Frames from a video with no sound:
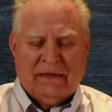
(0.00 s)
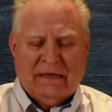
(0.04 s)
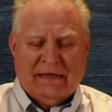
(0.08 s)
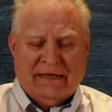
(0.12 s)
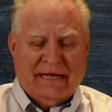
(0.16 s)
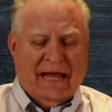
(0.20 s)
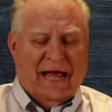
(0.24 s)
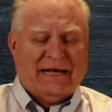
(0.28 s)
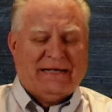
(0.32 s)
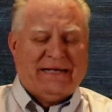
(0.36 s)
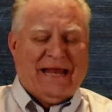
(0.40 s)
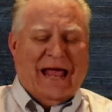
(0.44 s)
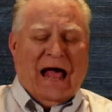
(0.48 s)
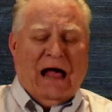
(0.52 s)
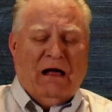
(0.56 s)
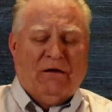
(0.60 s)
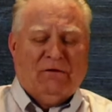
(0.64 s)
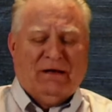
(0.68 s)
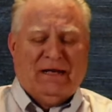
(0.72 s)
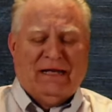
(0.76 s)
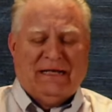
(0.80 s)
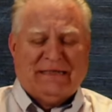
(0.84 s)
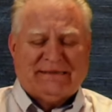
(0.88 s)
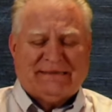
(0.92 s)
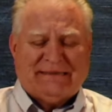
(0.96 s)
Yea,
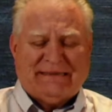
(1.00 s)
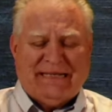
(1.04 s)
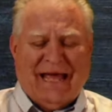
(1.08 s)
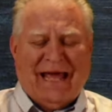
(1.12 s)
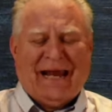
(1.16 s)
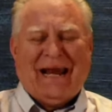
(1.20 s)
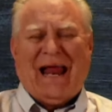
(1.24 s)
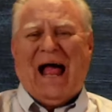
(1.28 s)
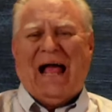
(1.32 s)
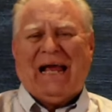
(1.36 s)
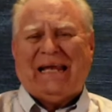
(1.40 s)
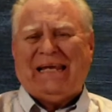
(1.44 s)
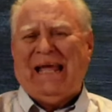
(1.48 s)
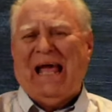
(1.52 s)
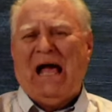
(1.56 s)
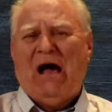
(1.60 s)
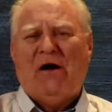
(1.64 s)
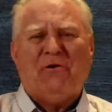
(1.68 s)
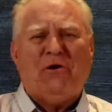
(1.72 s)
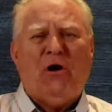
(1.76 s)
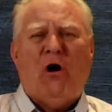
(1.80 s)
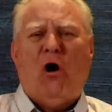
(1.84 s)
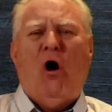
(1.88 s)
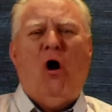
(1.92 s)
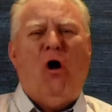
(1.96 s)
doubtless, and I
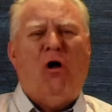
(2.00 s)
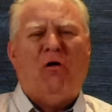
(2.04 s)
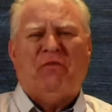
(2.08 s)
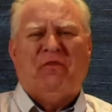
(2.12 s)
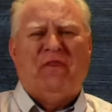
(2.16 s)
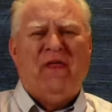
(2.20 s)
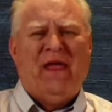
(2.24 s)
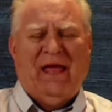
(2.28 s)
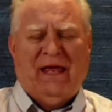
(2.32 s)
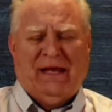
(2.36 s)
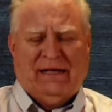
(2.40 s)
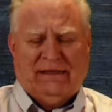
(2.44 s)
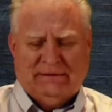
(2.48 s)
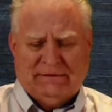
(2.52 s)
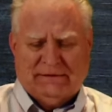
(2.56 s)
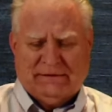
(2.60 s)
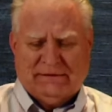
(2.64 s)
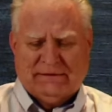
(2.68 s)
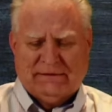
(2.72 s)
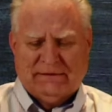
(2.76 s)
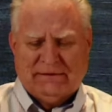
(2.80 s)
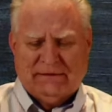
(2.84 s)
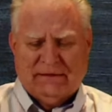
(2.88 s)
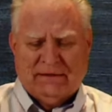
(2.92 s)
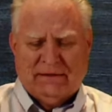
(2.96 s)
count all
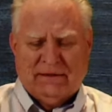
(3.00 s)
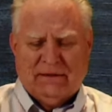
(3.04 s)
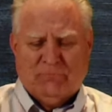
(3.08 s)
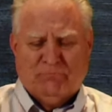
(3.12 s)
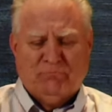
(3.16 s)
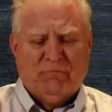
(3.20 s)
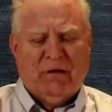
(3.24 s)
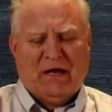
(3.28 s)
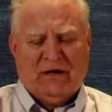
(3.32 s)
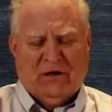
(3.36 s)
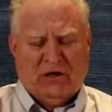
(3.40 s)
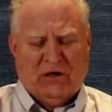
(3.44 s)
things but